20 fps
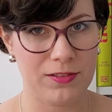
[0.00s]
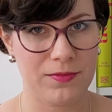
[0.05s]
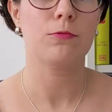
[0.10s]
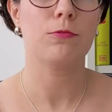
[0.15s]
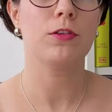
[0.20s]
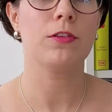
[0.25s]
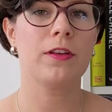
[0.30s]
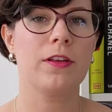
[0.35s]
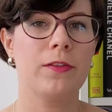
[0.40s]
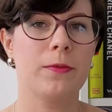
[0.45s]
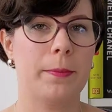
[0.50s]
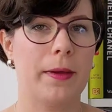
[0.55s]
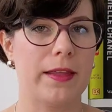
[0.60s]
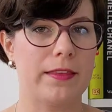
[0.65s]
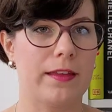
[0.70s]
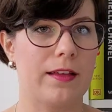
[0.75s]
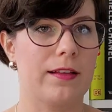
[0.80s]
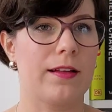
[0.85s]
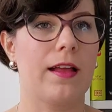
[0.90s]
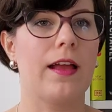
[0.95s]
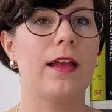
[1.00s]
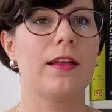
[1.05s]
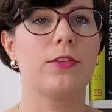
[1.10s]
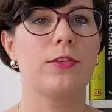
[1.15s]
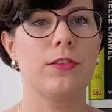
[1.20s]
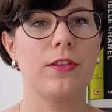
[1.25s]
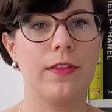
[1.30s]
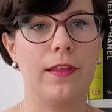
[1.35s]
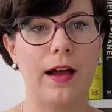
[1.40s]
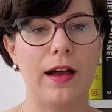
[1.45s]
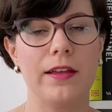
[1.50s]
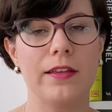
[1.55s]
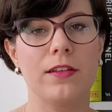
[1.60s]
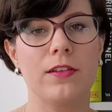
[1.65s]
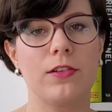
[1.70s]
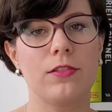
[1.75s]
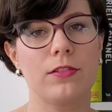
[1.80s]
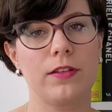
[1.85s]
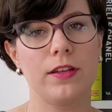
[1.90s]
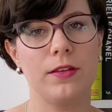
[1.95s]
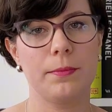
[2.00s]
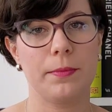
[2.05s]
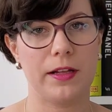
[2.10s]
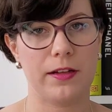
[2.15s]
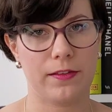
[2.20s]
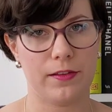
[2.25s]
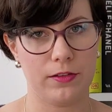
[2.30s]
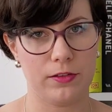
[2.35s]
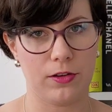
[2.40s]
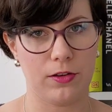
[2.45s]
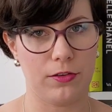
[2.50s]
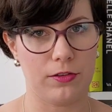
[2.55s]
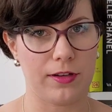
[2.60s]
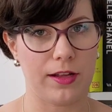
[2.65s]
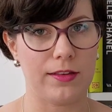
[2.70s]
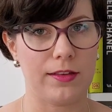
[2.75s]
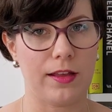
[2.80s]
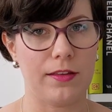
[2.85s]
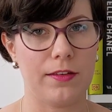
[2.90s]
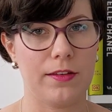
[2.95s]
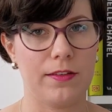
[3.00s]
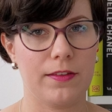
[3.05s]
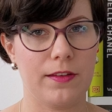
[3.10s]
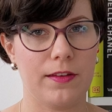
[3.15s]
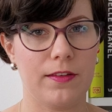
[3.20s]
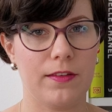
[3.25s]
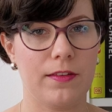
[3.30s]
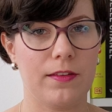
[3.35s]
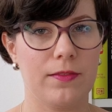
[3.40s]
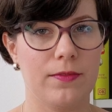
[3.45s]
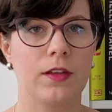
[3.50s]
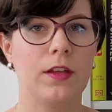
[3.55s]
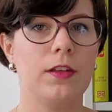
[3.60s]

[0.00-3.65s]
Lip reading: What is better, an online or in-person color analysis?